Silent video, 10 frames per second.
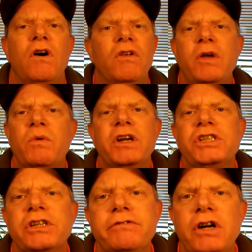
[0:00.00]
All they want
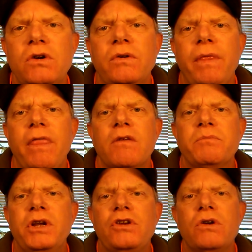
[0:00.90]
is their vote.
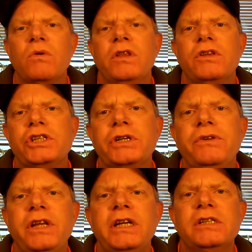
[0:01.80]
But you know what the
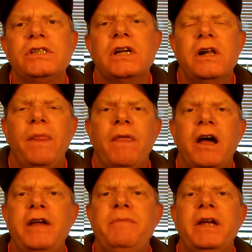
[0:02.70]
truth is?
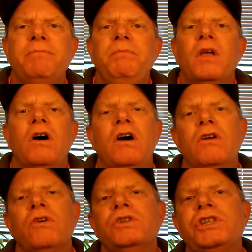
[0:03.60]
Hey man,
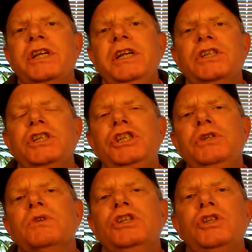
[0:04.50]
all those things that
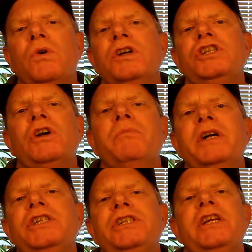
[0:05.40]
you enjoy so
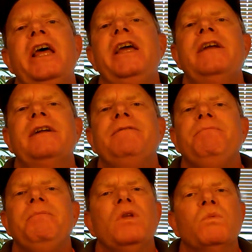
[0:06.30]
much today
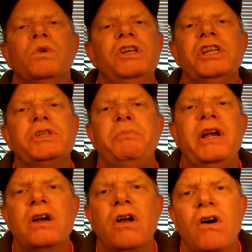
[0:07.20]
will
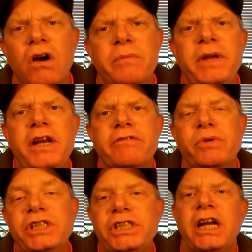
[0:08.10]
disappear in a heartbeat
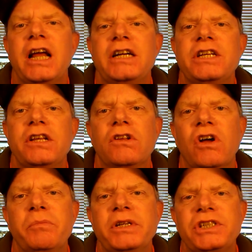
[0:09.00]
if we sell out to the
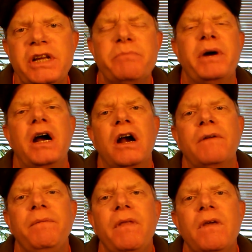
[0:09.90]
globalist empire.